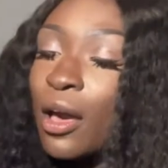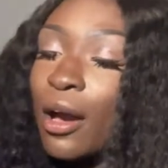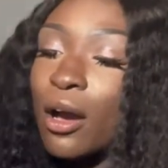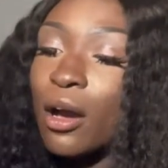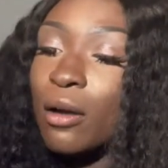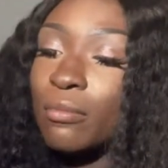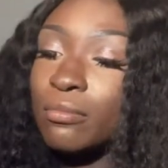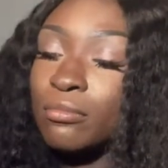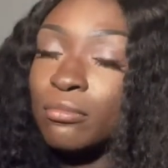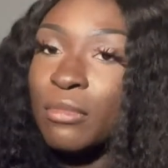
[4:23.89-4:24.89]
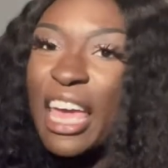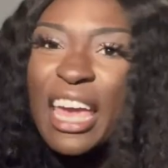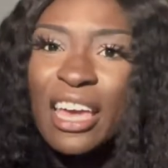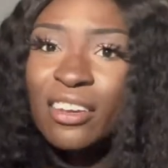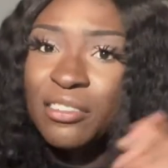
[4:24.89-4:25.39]
And
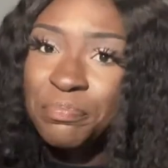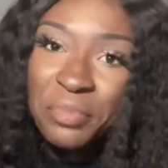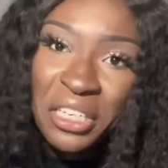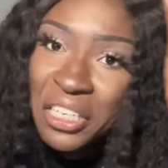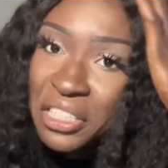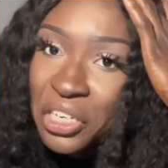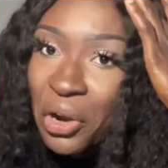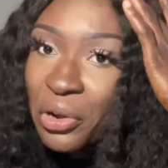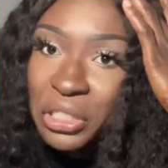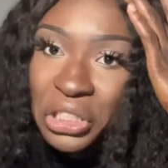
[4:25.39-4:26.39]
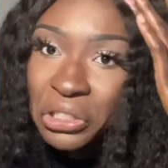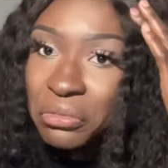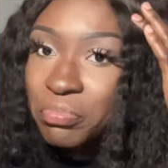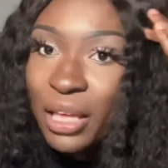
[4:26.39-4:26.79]
it doesn't hurt your